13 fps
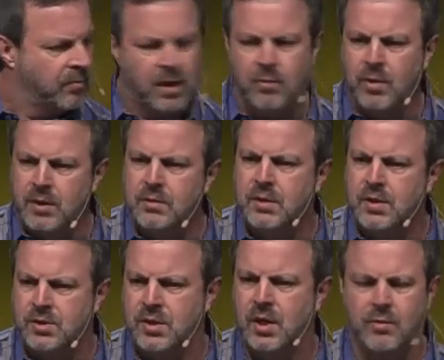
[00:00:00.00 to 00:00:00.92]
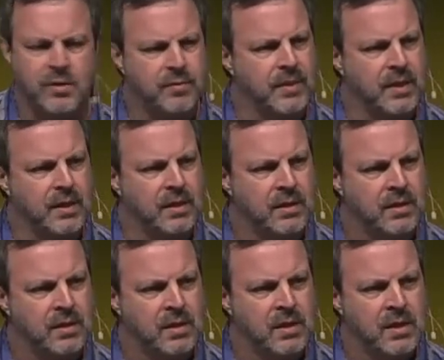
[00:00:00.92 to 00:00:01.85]
by what you just shared with me.
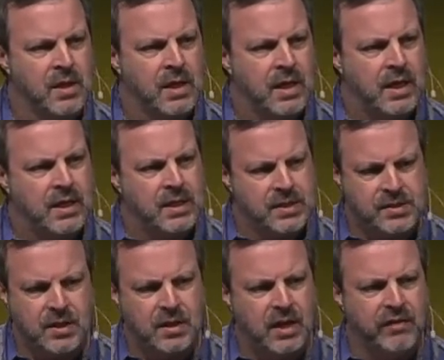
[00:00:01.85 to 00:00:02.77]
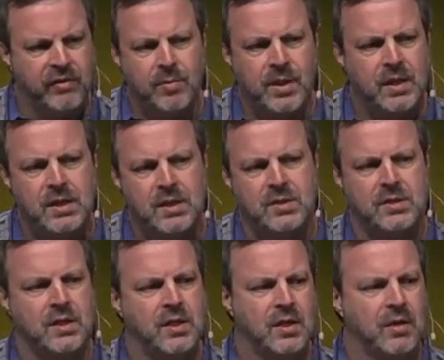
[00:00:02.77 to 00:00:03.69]
And he said, Everybody needs
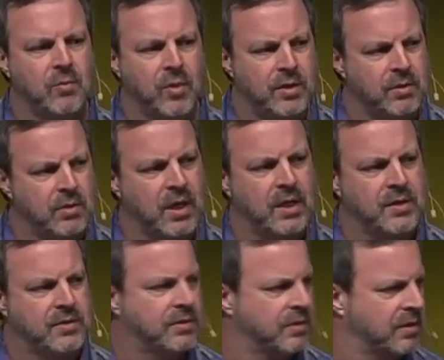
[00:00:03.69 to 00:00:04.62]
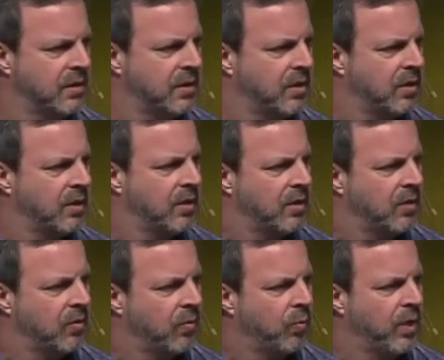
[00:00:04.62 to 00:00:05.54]
to hear what you guys,
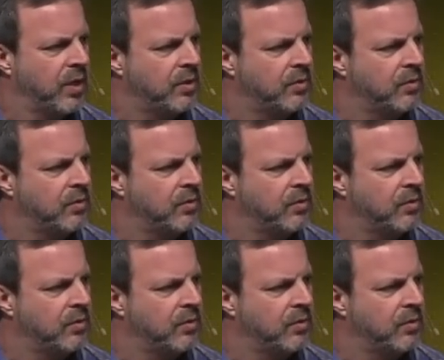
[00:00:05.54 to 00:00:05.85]
what